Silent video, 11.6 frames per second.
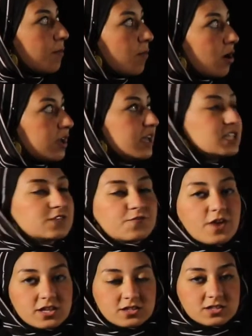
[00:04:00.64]
among his
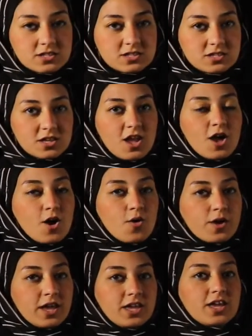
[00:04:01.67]
friends.
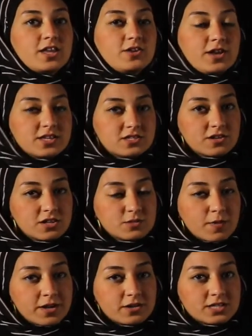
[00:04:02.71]
Okay, can you answer this
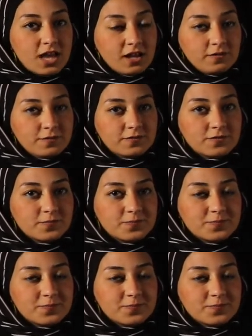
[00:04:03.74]
by yourself?